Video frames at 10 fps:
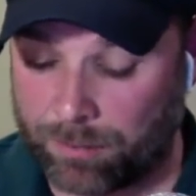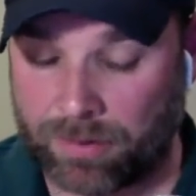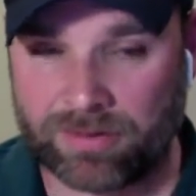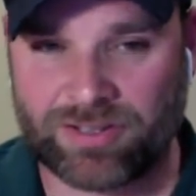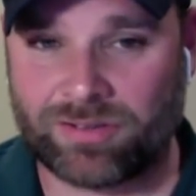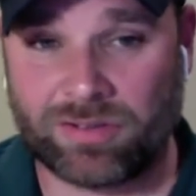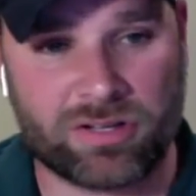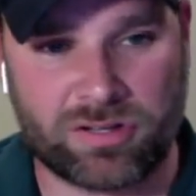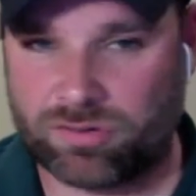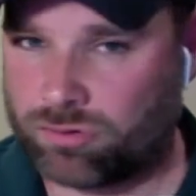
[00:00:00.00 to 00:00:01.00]
but just
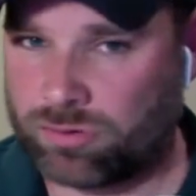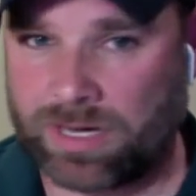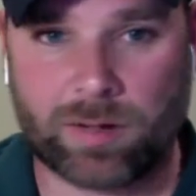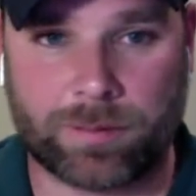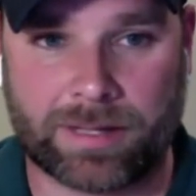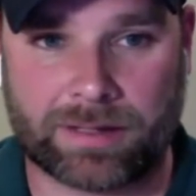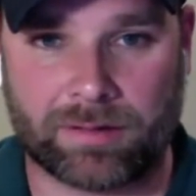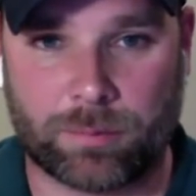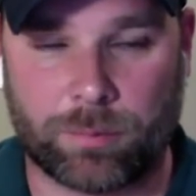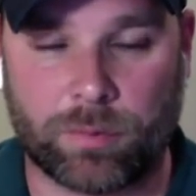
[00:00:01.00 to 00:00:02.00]
straight up, like
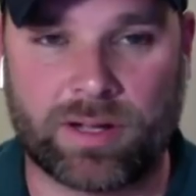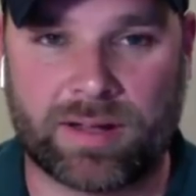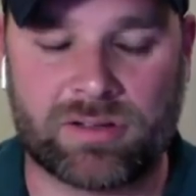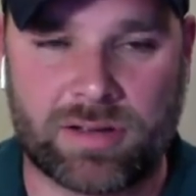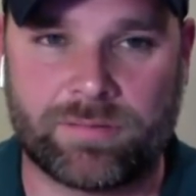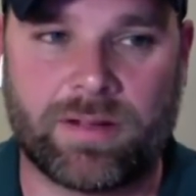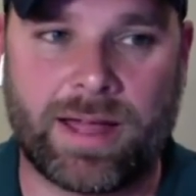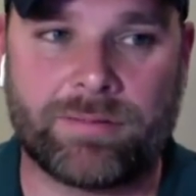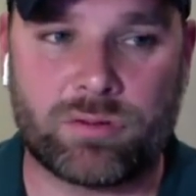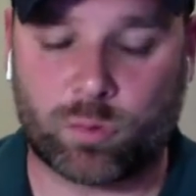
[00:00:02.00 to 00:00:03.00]
the book
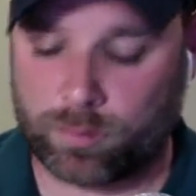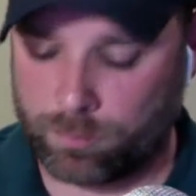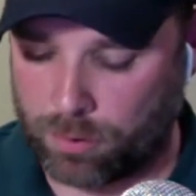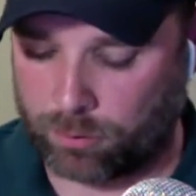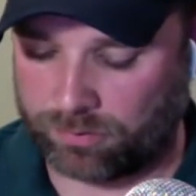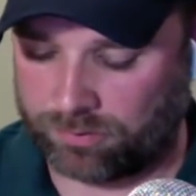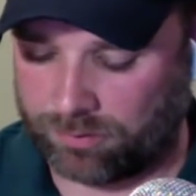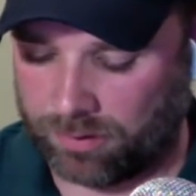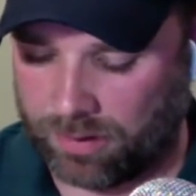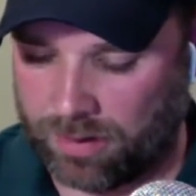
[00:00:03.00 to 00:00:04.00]
I've enjoyed
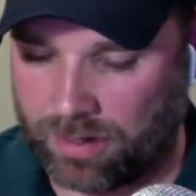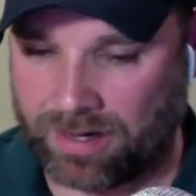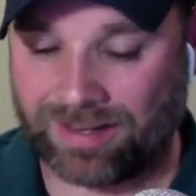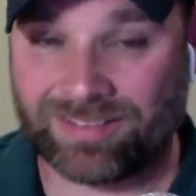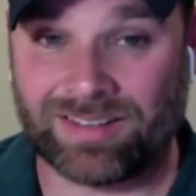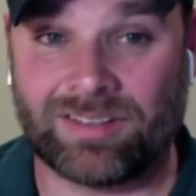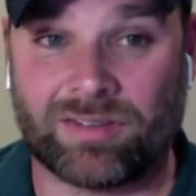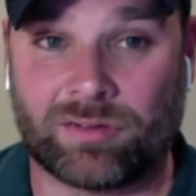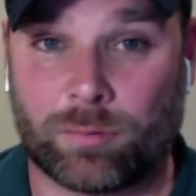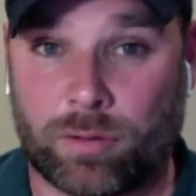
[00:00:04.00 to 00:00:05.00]
most is The
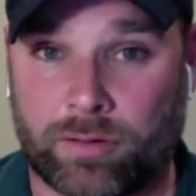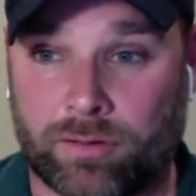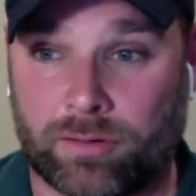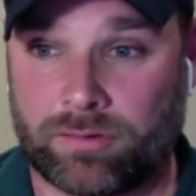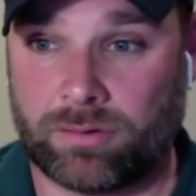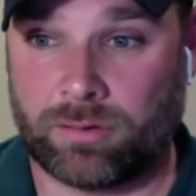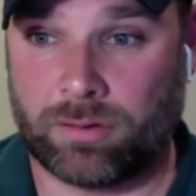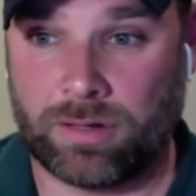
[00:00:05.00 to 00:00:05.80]
Sister Brothers.